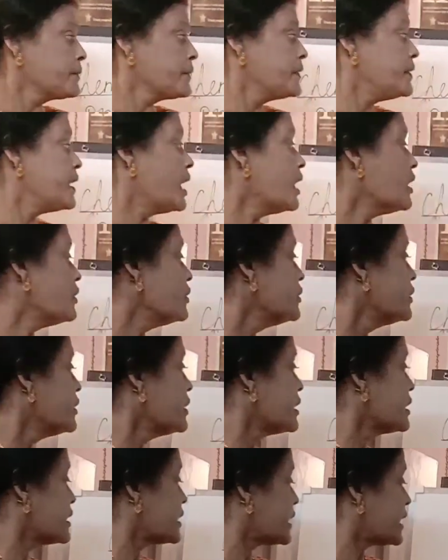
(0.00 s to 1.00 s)
Now
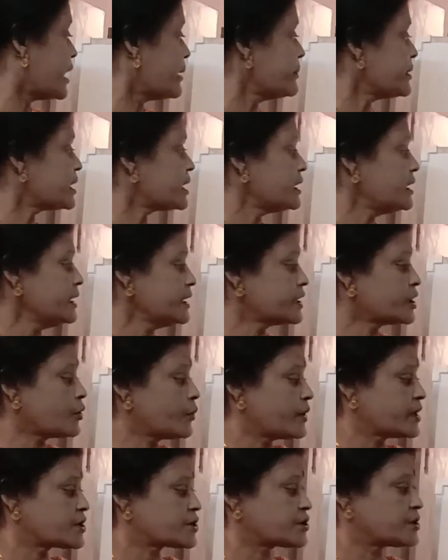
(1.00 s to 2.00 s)
chemical
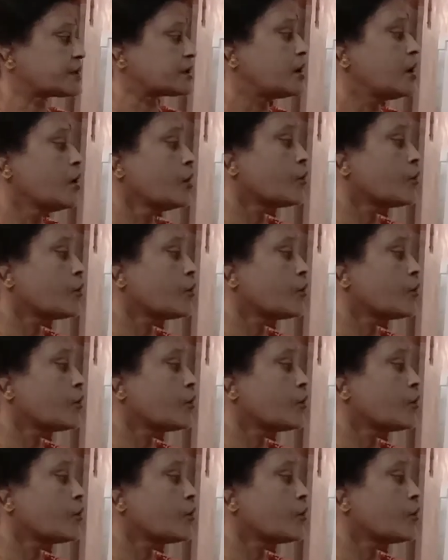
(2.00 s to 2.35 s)
equation.